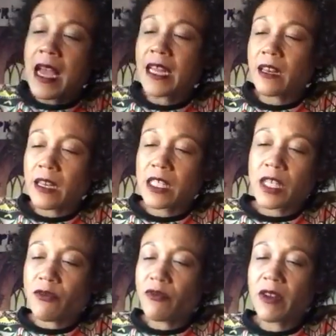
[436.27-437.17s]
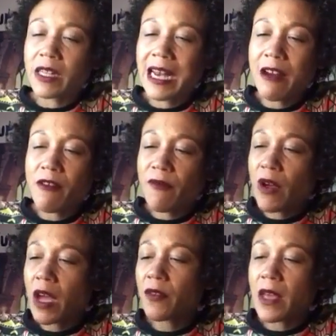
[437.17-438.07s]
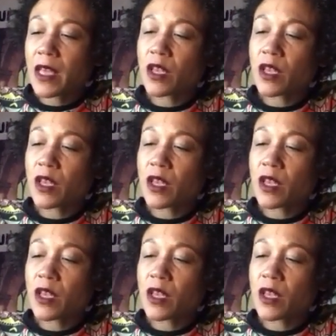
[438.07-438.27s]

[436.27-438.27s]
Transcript: And to clarify that,